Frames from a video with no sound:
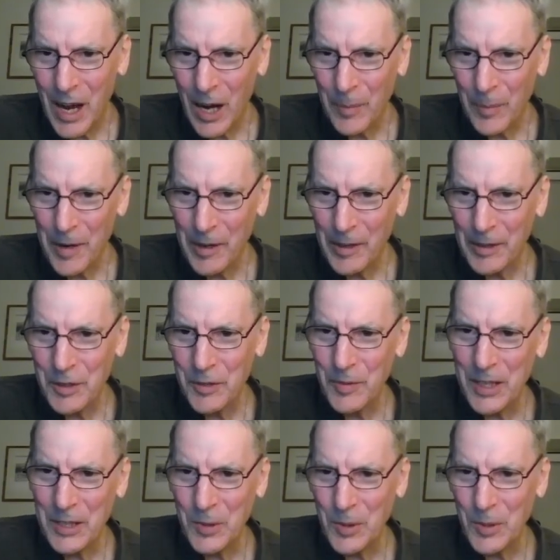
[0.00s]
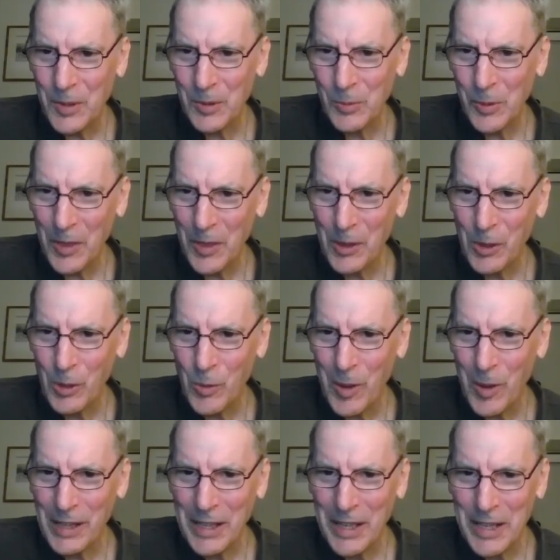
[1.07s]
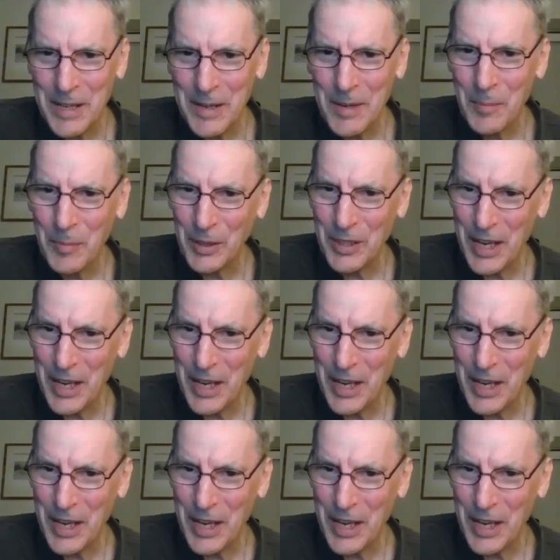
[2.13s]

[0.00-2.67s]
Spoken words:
are parents faced with the Orwellian but